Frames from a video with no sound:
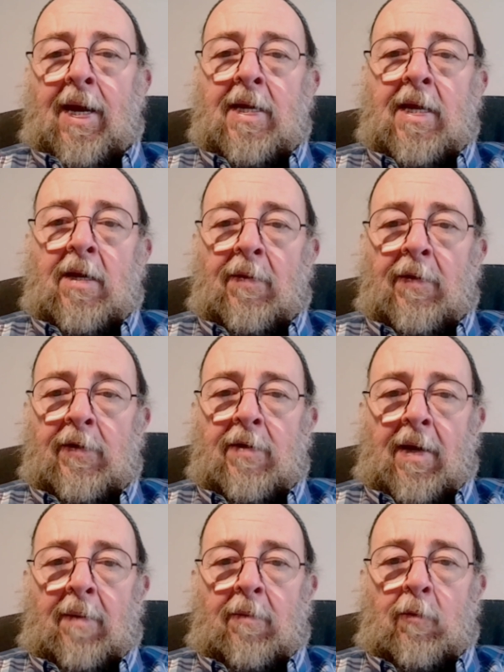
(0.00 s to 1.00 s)
and at other
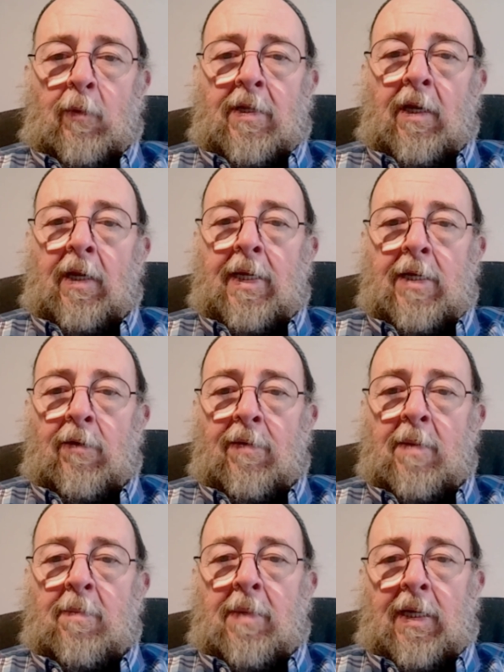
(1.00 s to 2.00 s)
times with the leader
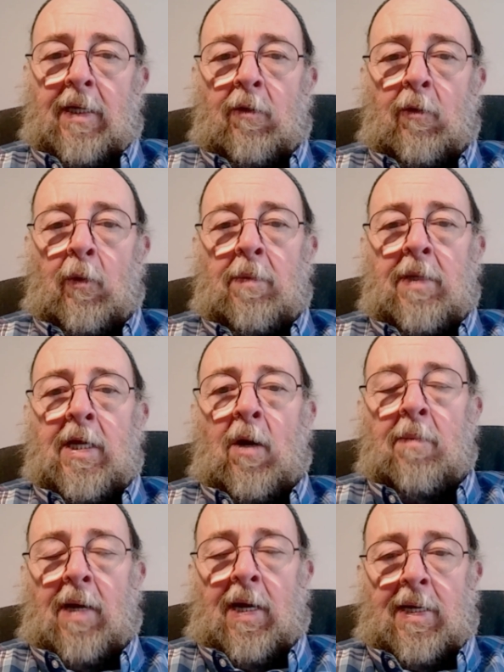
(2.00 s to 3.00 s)
of the men whom the
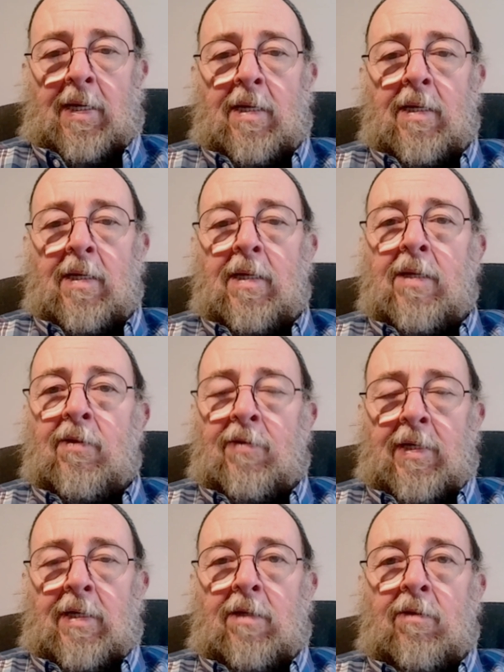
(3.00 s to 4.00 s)
Almighty
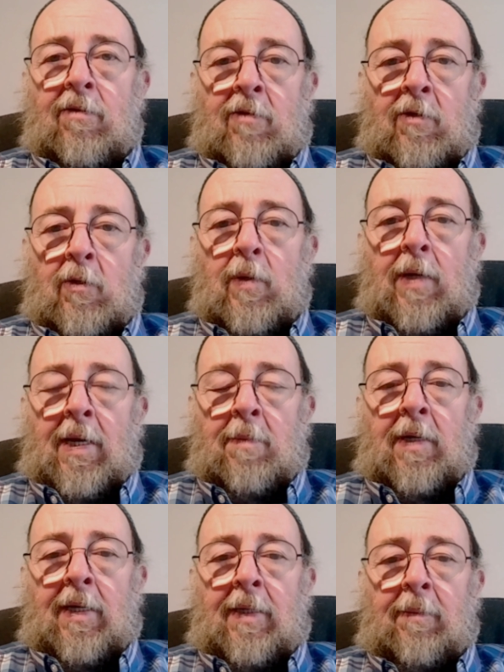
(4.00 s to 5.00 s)
sent to
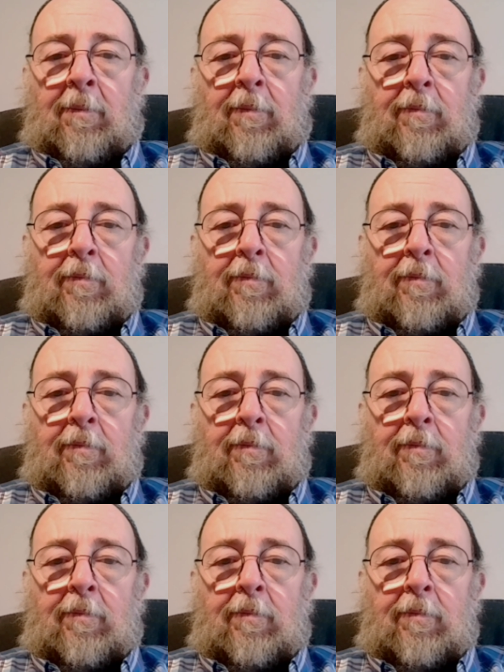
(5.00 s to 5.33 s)
Abraham.